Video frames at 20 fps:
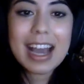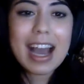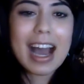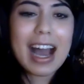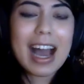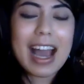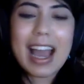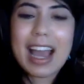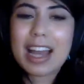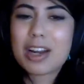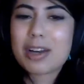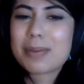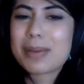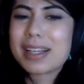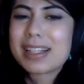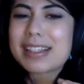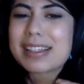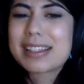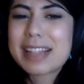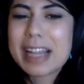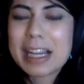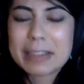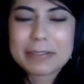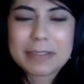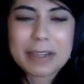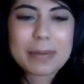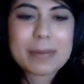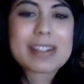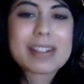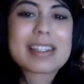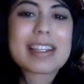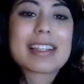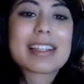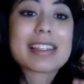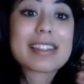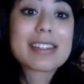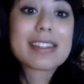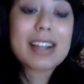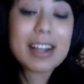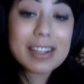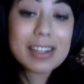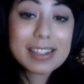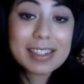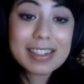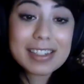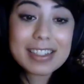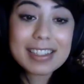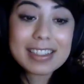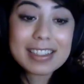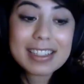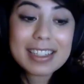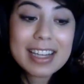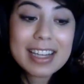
I had all my stuff. I was exhausted.